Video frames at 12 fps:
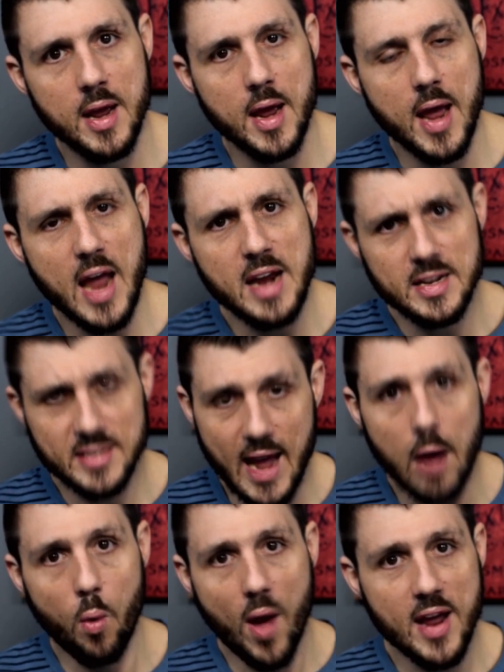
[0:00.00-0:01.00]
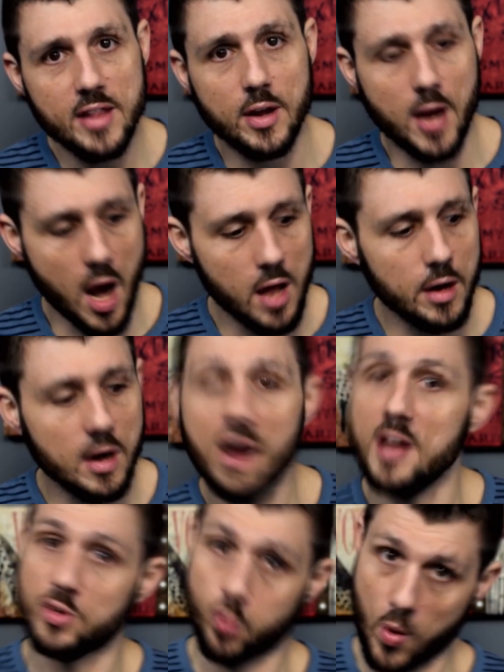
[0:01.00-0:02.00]
And is that why the color
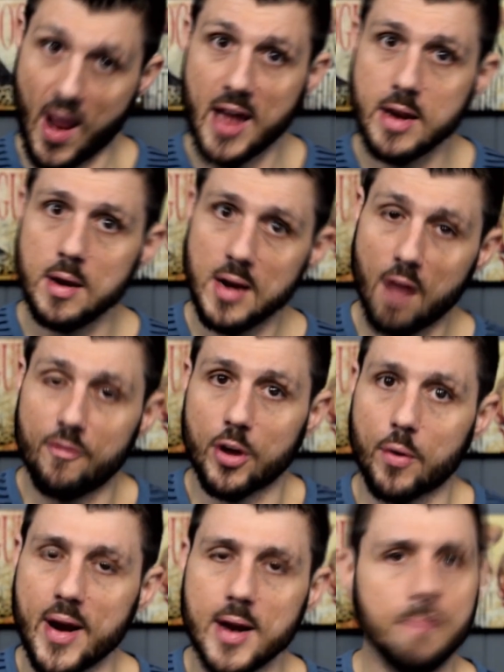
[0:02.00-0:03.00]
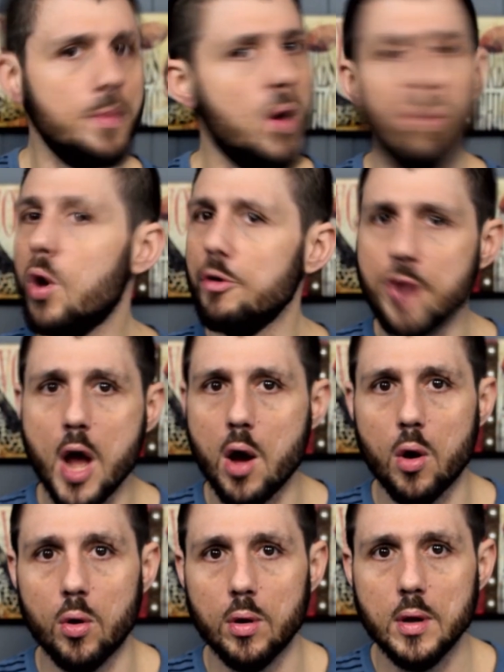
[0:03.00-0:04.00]
is red of the kratom? Well,
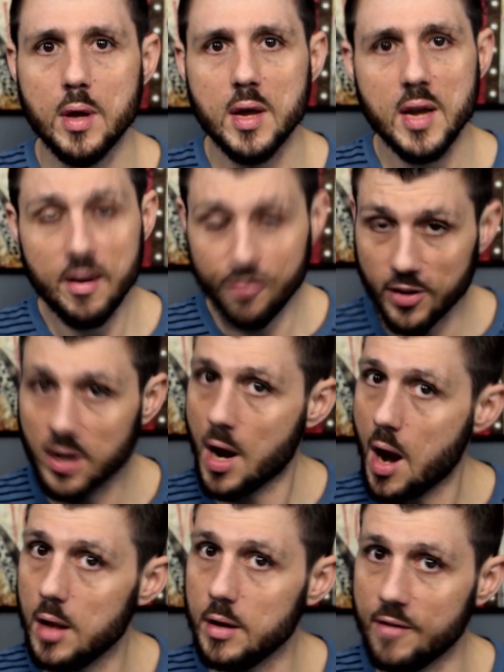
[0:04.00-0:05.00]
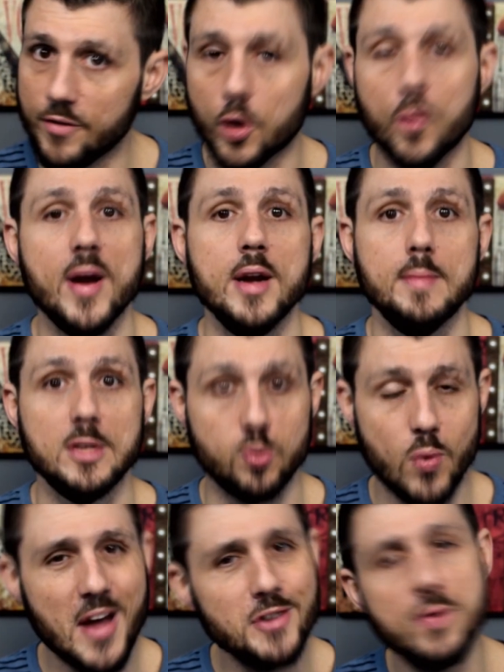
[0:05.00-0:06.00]
no. If the color of the kratom is
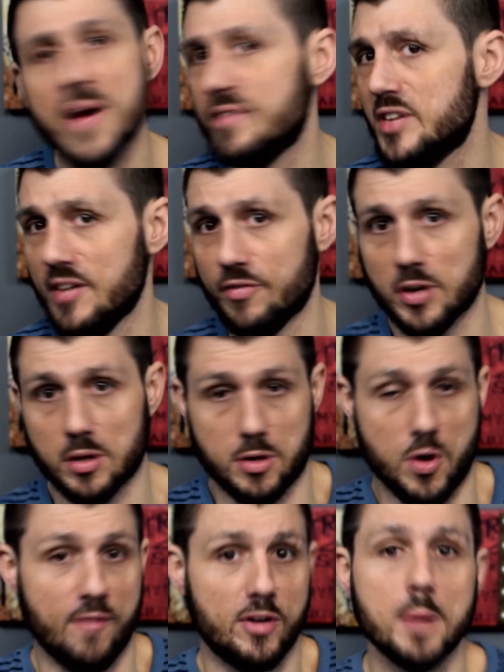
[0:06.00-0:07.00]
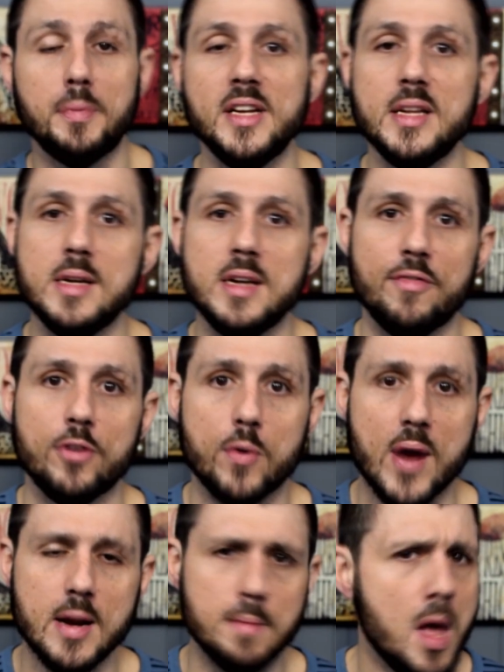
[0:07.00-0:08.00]
red, you have a completely different
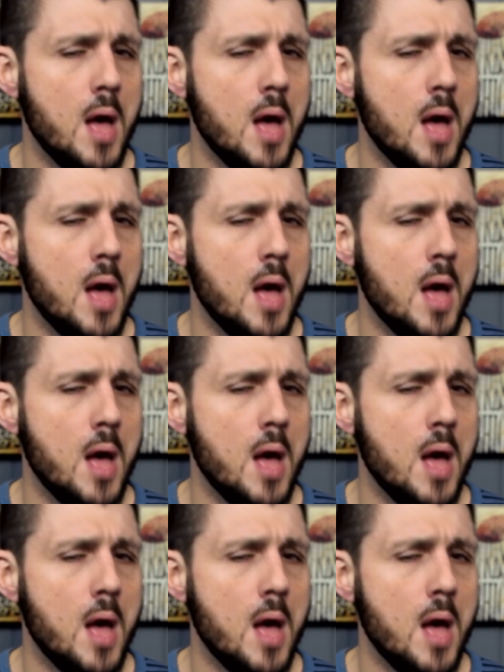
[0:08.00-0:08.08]
kratom.